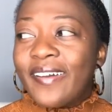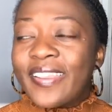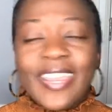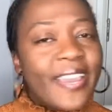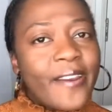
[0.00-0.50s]

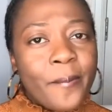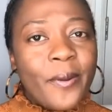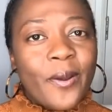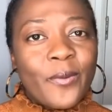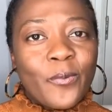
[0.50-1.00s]
hear
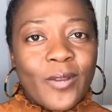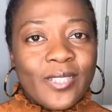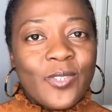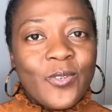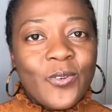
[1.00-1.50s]
about
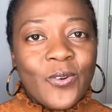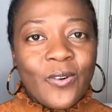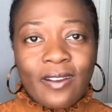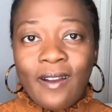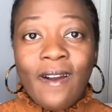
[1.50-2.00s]
what
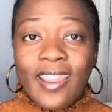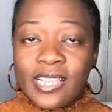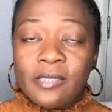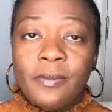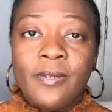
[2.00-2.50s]
you are
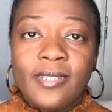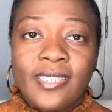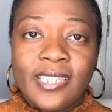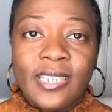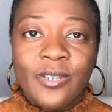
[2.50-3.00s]

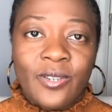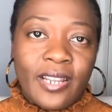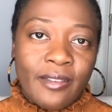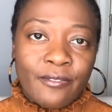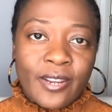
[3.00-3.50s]
experiencing in your
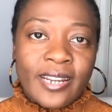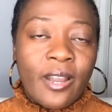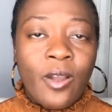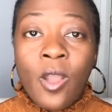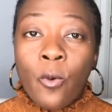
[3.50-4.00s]
life right
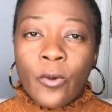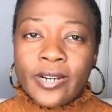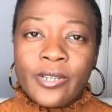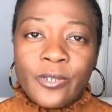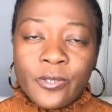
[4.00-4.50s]
now. What
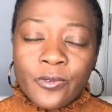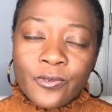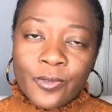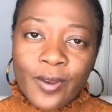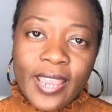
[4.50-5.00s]
are you
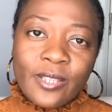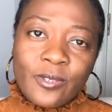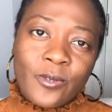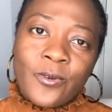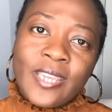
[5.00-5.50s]
trying
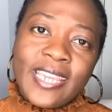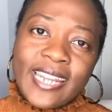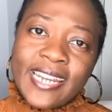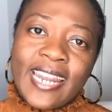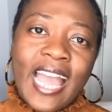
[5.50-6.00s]
to create,
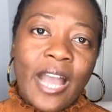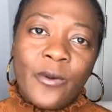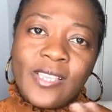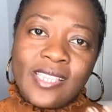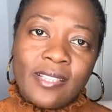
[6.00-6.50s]
and
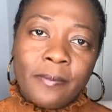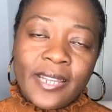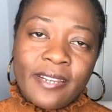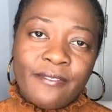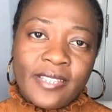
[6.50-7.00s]
how is it
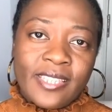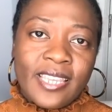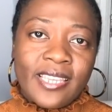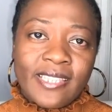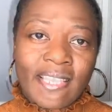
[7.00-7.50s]

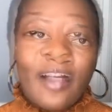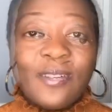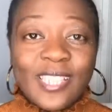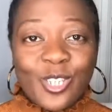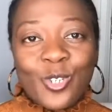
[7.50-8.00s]
manifesting itself? How
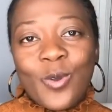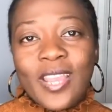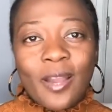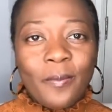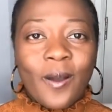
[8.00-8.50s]
is it
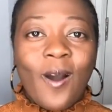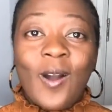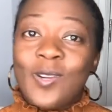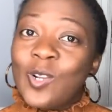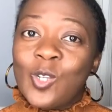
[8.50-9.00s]
showing up
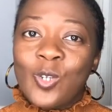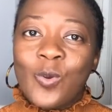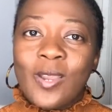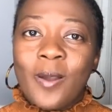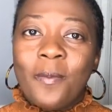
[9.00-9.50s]
or not
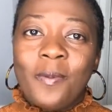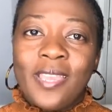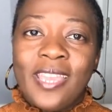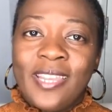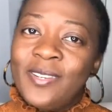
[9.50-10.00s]
showing
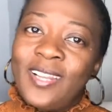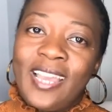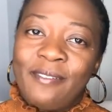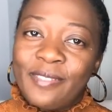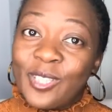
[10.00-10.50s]
up in your
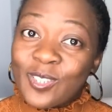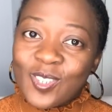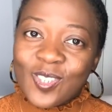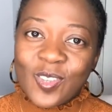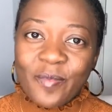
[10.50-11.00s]
life? Talk
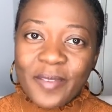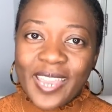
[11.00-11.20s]
to you soon.